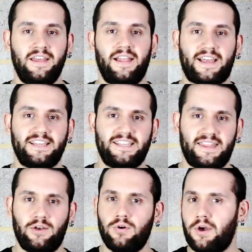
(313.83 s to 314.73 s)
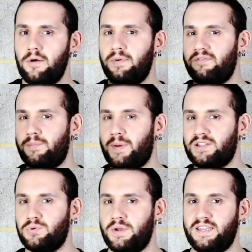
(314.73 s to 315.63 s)
Like I said, they all go above
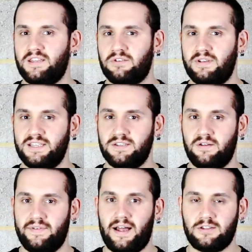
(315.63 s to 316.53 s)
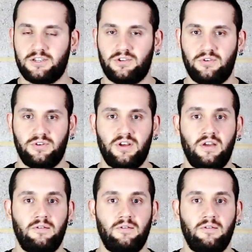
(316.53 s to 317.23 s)
about 20 degrees of altitude